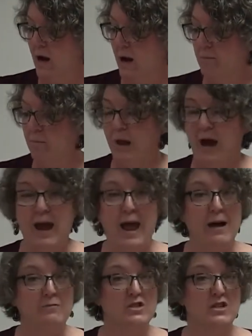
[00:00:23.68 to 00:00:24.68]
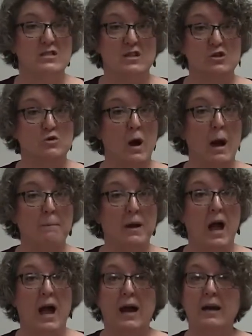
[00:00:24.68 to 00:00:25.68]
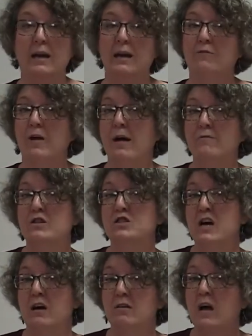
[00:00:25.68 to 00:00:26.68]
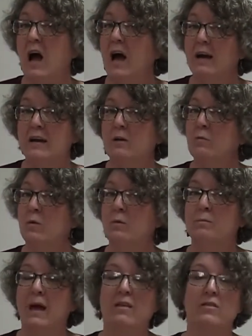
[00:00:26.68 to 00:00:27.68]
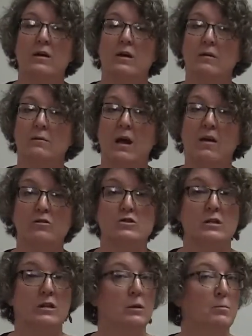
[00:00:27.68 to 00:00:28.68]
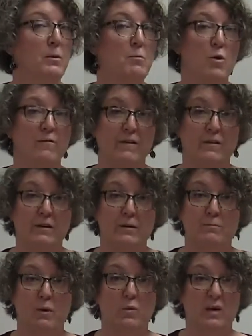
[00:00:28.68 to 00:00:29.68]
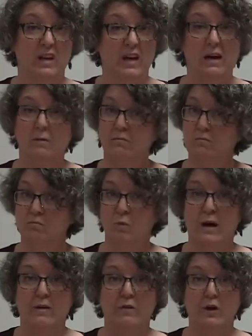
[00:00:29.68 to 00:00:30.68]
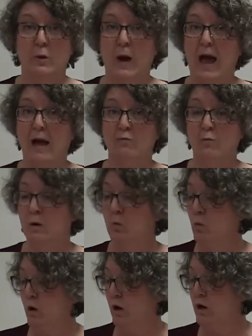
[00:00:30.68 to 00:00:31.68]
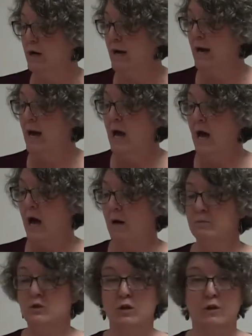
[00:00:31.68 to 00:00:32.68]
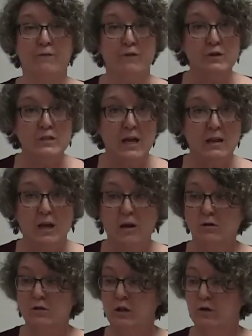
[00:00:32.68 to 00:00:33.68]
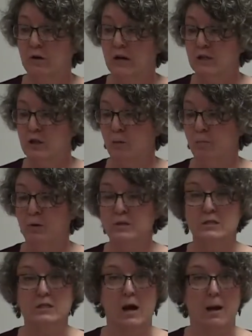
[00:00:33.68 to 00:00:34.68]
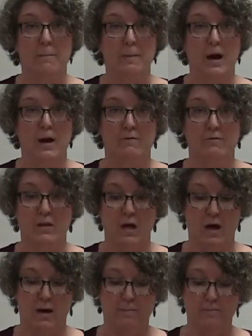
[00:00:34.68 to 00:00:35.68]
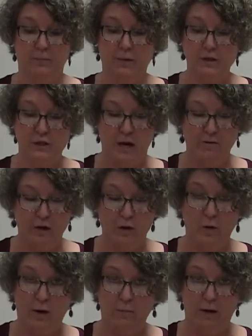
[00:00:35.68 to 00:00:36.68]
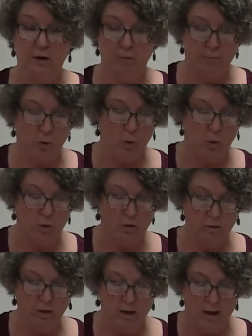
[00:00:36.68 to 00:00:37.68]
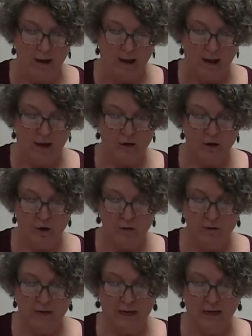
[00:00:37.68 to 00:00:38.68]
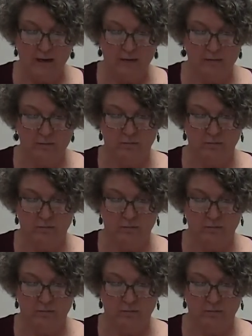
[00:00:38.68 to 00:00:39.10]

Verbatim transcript: Um, I have just the drop kind. If you have the gel kind, it will make the colors a little bit more vivid, but really whatever you have will work. Um, so the first thing that you'll do is you'll put some of the shaving cream in your bowl and you don't need